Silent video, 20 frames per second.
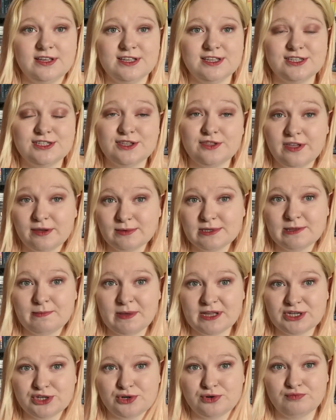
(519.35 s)
So that was the
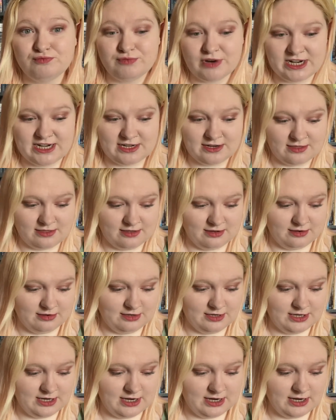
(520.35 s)
magical
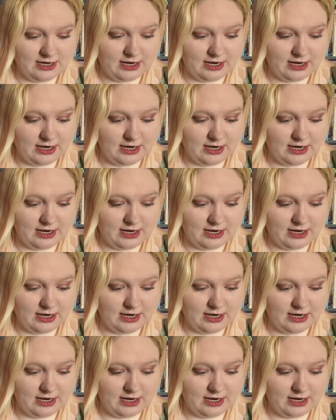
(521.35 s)
readathon.